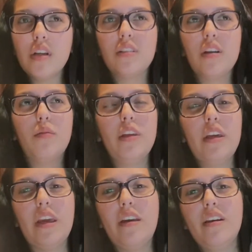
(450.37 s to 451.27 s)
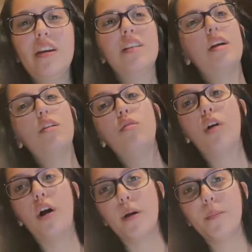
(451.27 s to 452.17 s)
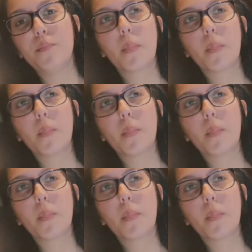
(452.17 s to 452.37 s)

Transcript: It's not really, it's like a little cart,